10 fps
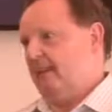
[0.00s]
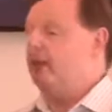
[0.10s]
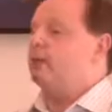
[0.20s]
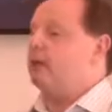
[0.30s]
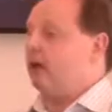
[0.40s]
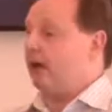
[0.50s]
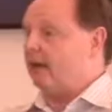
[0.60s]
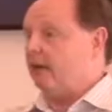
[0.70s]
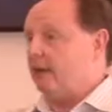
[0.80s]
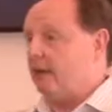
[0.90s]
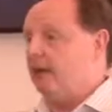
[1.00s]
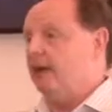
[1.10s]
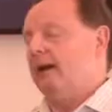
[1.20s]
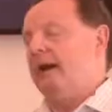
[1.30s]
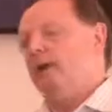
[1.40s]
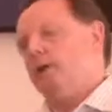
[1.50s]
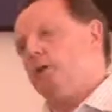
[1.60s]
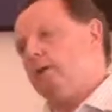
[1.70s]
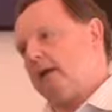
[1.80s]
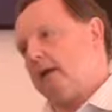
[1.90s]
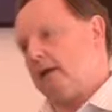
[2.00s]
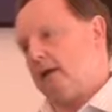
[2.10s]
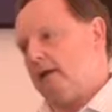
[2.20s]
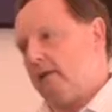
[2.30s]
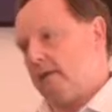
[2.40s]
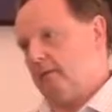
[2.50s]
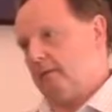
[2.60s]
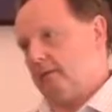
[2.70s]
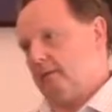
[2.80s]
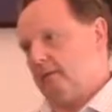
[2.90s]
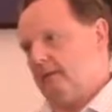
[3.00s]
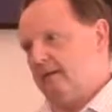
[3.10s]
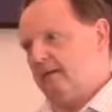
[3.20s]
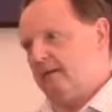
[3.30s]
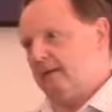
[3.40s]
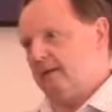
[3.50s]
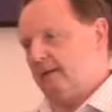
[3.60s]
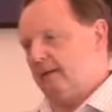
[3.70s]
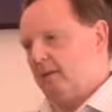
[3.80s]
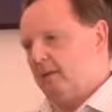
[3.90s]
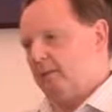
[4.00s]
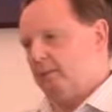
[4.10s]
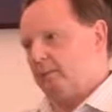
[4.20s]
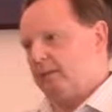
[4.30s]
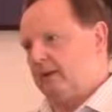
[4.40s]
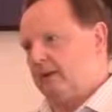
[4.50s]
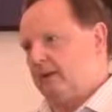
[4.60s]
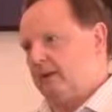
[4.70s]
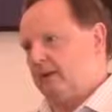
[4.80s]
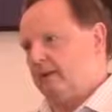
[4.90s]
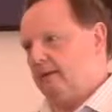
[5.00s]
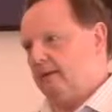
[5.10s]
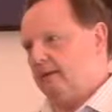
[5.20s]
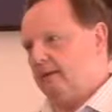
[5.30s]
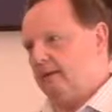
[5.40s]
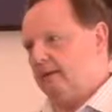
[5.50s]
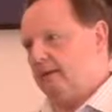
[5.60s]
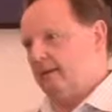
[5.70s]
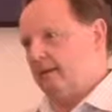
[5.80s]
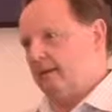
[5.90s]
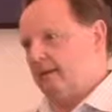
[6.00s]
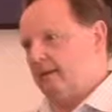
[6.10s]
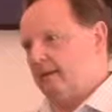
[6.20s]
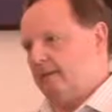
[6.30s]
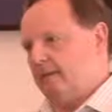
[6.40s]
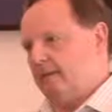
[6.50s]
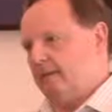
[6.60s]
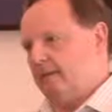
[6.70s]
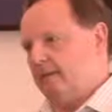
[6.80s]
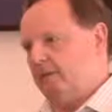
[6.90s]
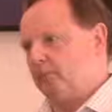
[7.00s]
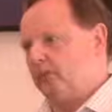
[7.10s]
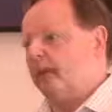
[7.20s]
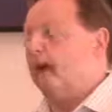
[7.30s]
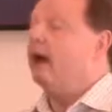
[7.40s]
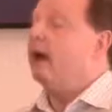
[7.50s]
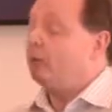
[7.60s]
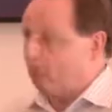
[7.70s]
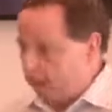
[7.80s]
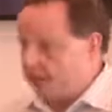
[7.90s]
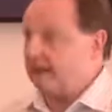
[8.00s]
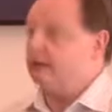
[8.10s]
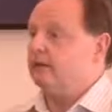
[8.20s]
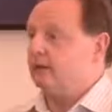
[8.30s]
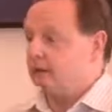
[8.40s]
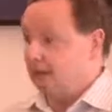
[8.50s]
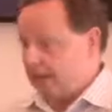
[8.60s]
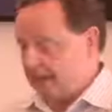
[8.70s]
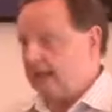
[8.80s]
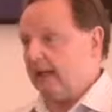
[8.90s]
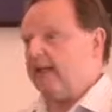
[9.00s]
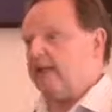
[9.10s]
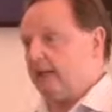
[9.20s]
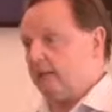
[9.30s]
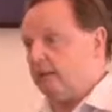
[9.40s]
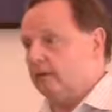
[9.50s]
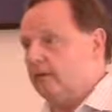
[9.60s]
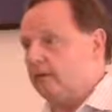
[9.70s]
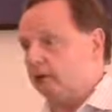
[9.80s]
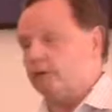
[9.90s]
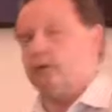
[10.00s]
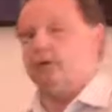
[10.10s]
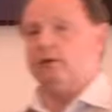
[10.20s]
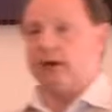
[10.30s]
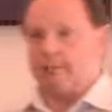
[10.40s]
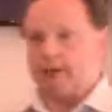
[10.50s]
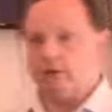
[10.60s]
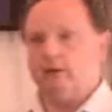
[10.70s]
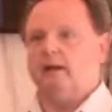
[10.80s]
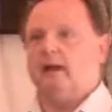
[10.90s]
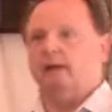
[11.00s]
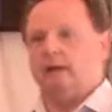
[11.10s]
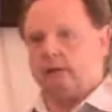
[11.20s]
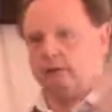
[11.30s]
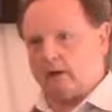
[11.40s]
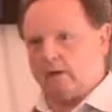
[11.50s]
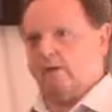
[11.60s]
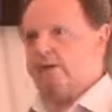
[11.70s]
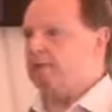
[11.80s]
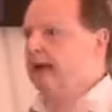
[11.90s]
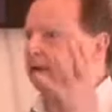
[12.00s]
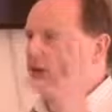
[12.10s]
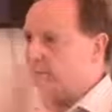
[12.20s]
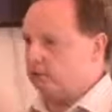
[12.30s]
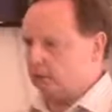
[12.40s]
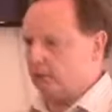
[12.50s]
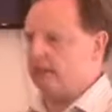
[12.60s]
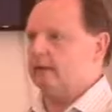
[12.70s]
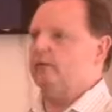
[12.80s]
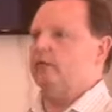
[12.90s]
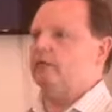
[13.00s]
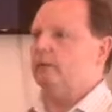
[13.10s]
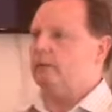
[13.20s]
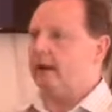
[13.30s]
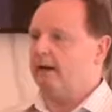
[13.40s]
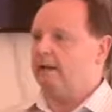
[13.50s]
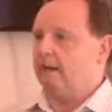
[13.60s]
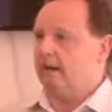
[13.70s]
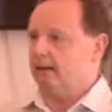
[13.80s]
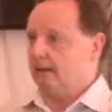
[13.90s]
They would be creating you, and you would be co-creating. So co-creation is both what's going on inside you and what's affecting you. And what affected you from the beginning, yes also your family tree, you the strength of your parents, the weaknesses of your parents.